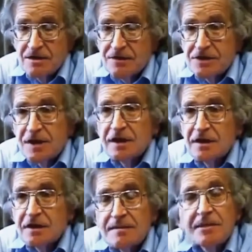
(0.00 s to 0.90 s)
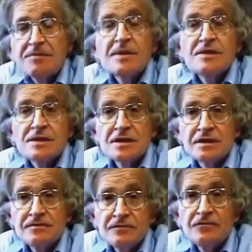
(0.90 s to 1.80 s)
So if it's like suppose it's
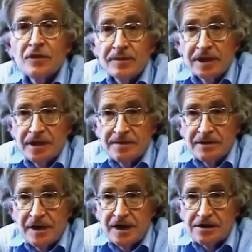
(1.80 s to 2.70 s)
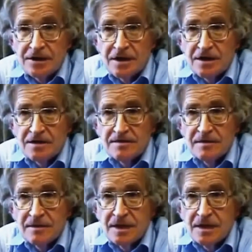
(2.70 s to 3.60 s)
a formally democratic state,
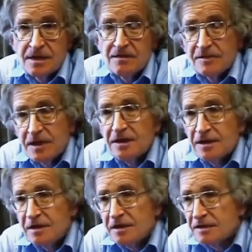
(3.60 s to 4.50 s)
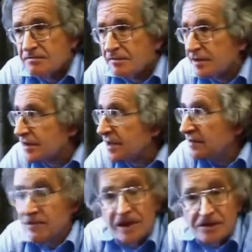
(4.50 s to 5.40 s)
mm-hmm. Well,
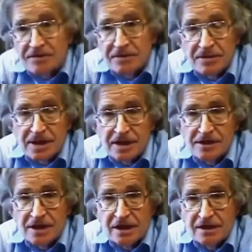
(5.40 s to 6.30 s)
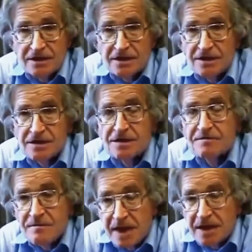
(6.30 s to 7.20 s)
in principle, that challenge
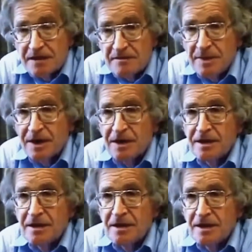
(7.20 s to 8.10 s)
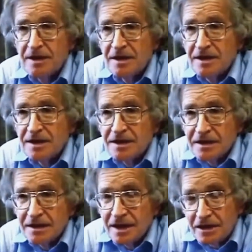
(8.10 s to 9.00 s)
is met by
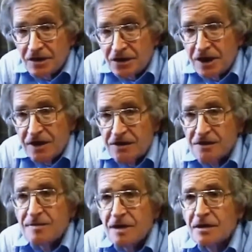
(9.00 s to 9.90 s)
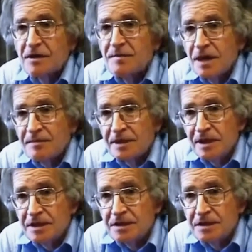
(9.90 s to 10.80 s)
interchange among the
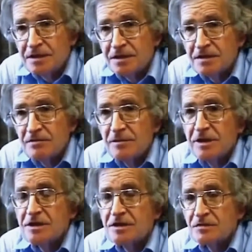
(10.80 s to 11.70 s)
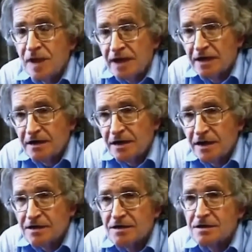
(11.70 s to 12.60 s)
population, which
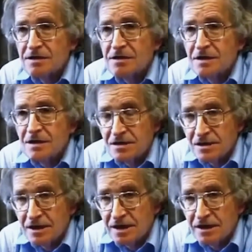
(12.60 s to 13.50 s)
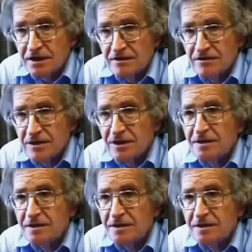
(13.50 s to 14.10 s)
recognizes the authority